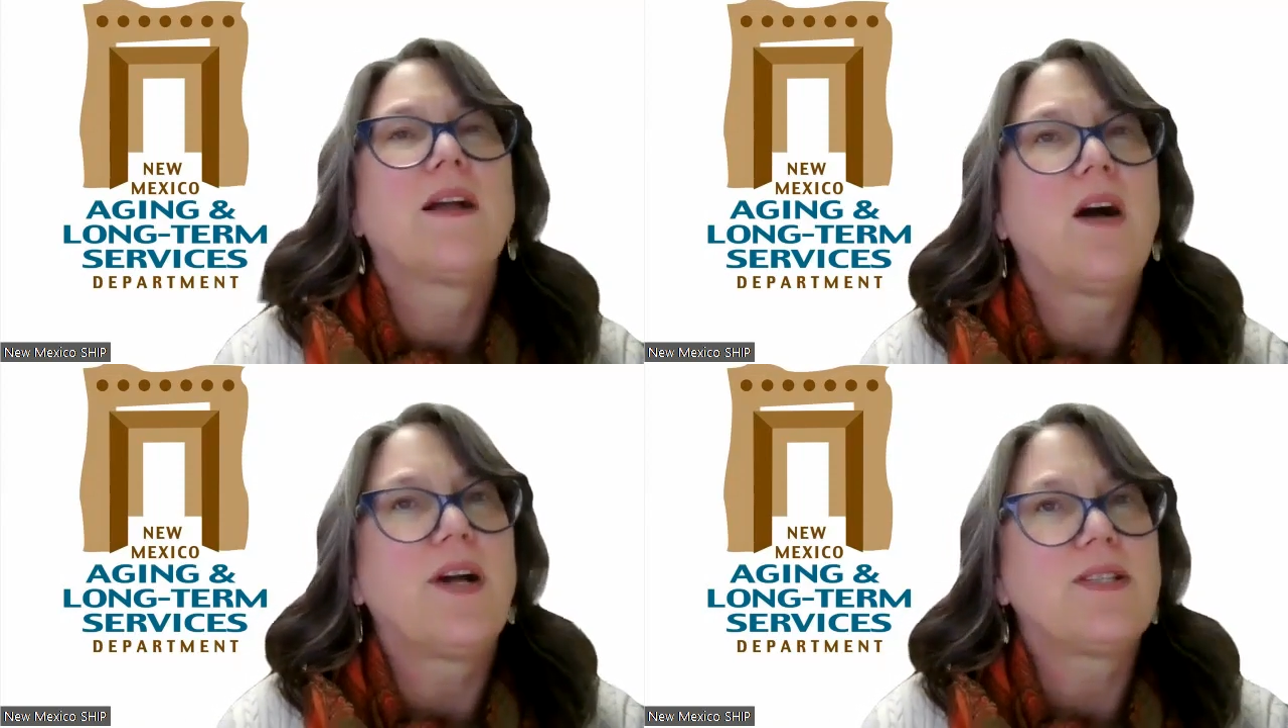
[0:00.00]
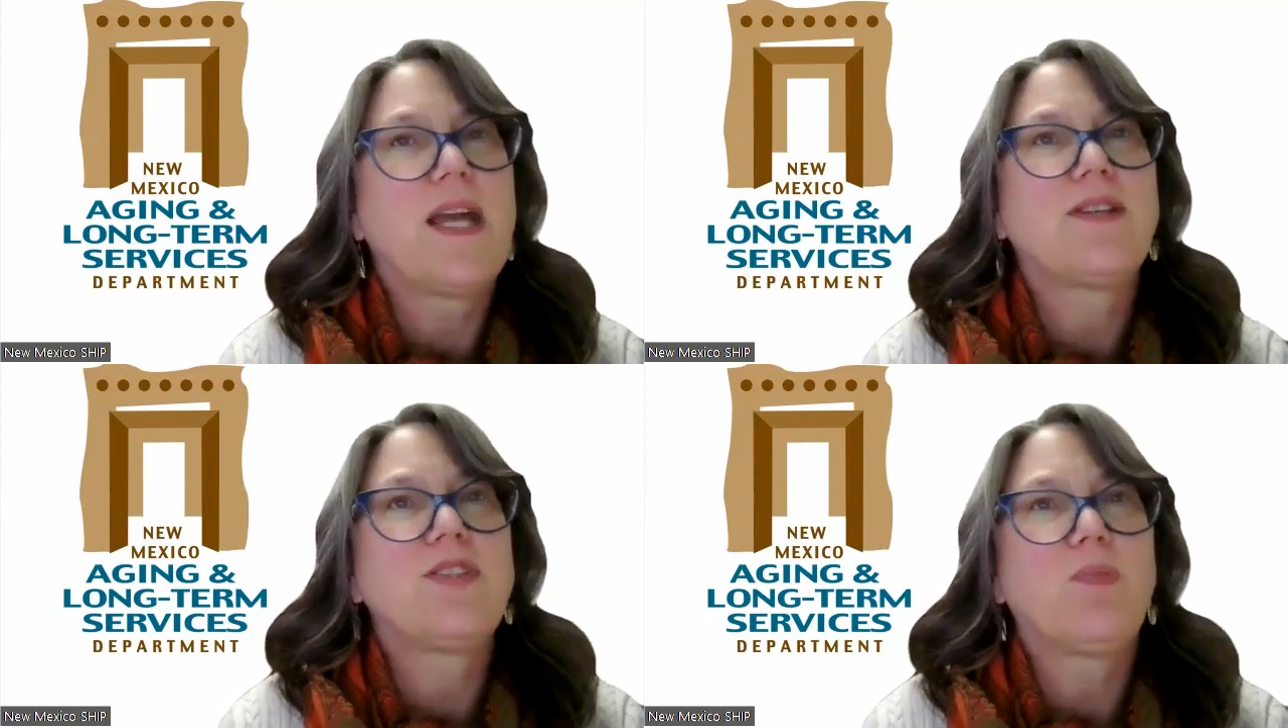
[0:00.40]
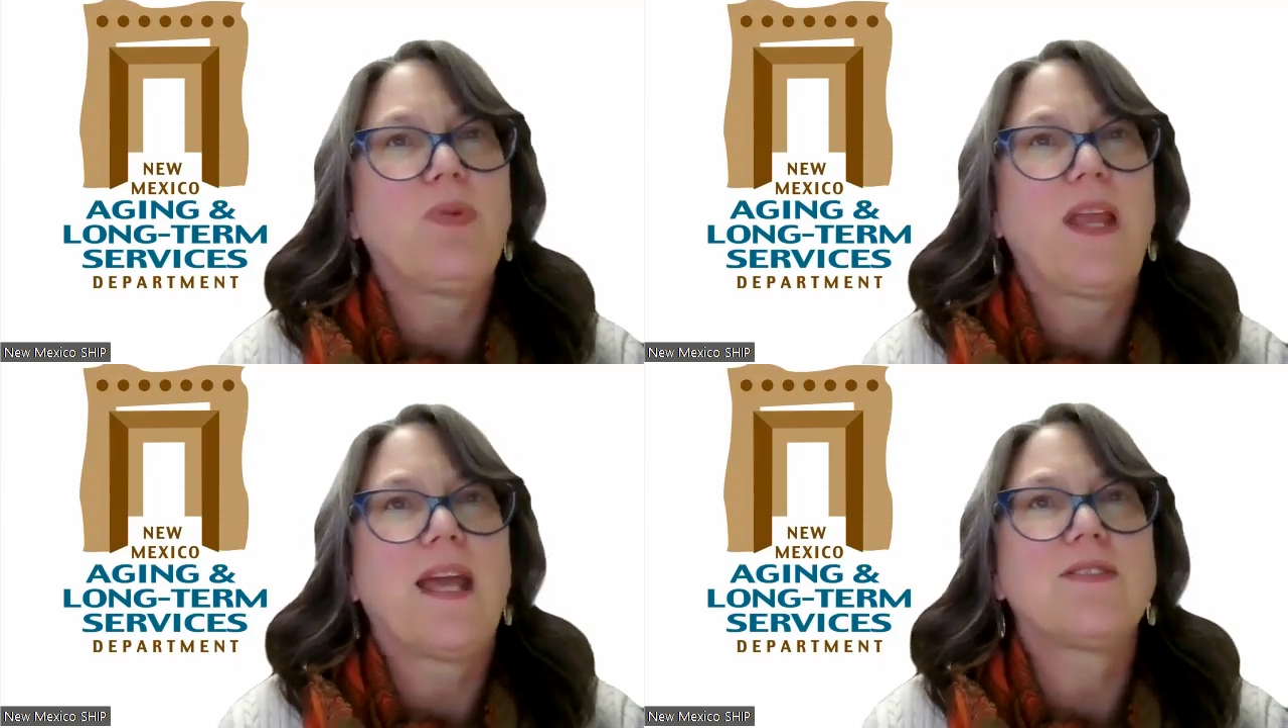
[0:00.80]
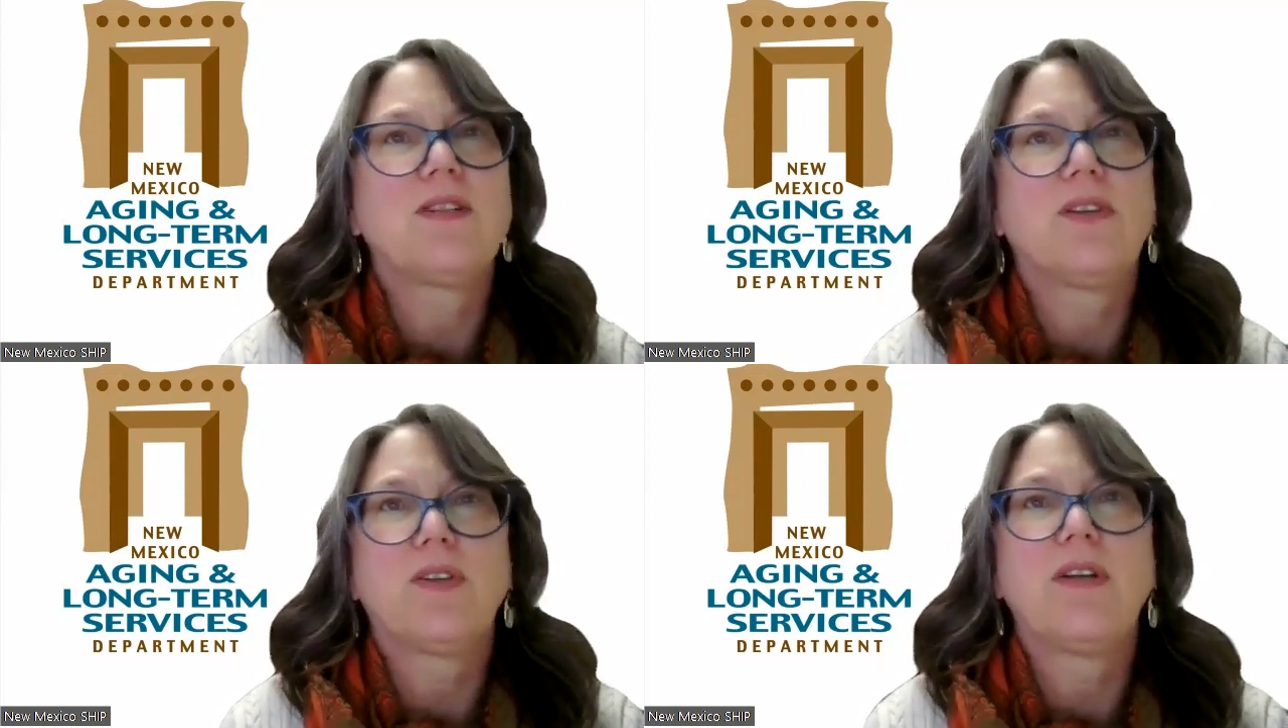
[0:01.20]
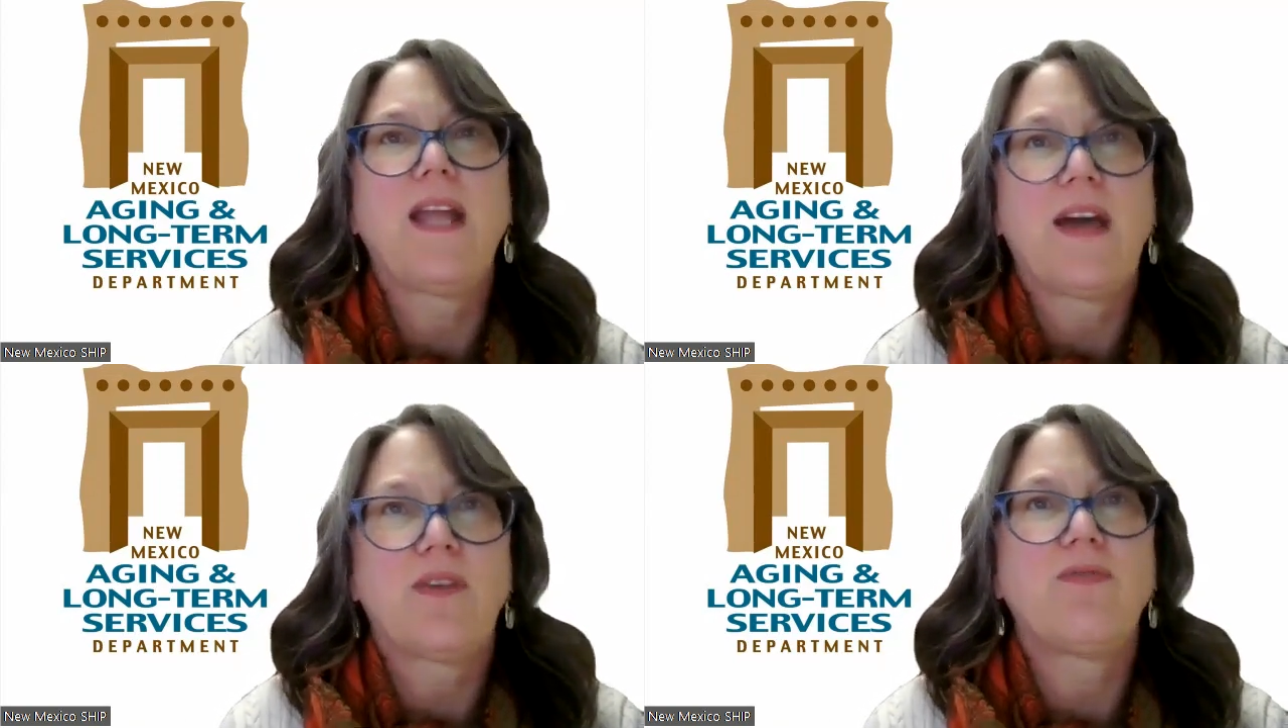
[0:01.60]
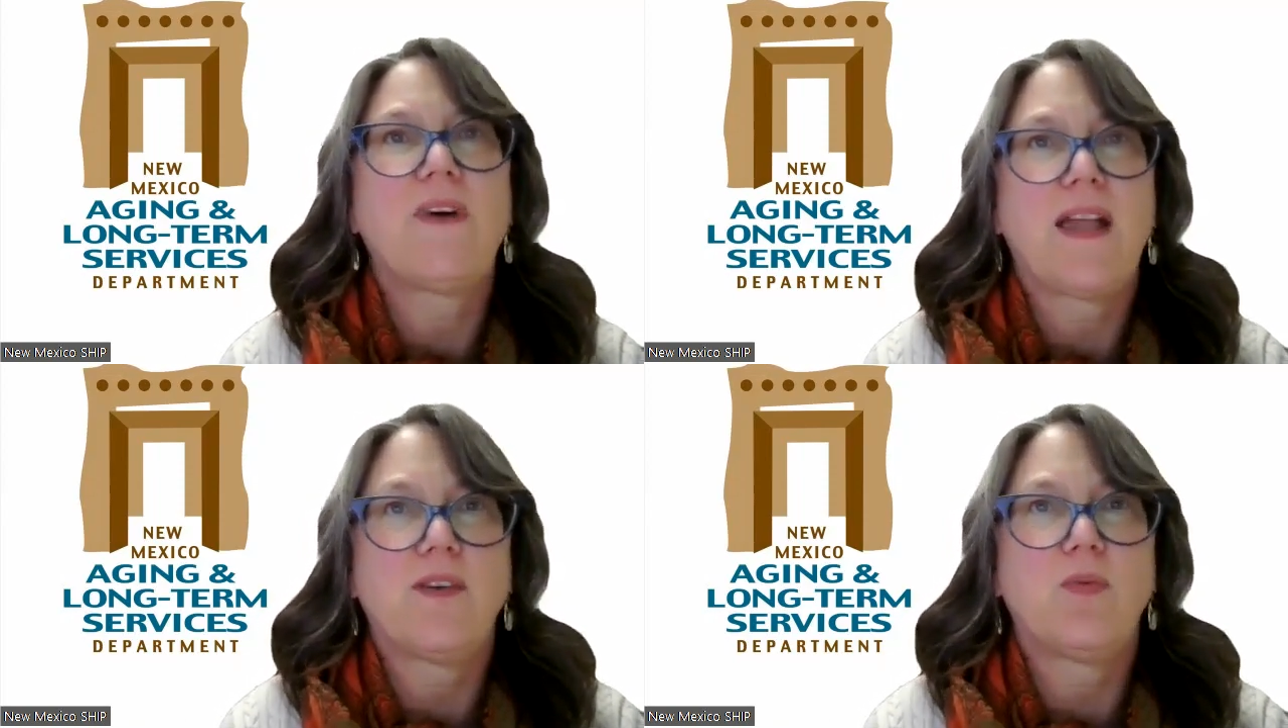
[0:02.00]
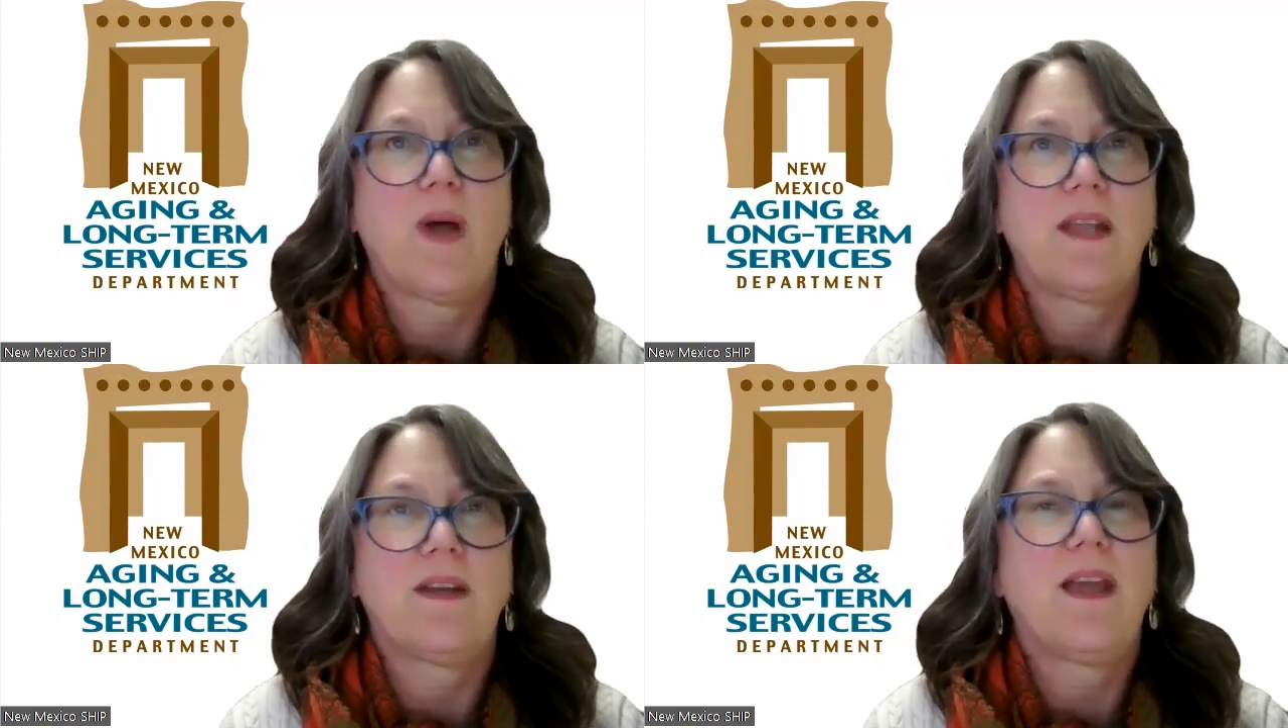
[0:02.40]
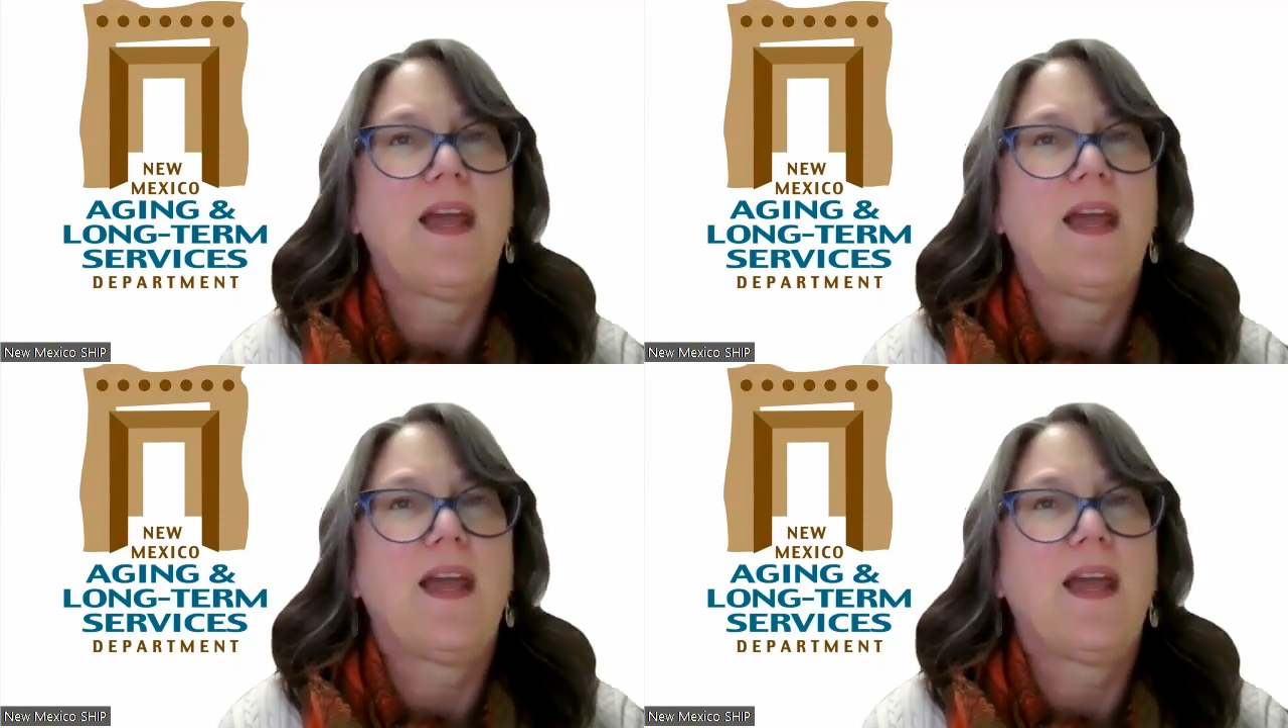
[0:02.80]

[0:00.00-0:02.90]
Contact your plan to learn how to file one.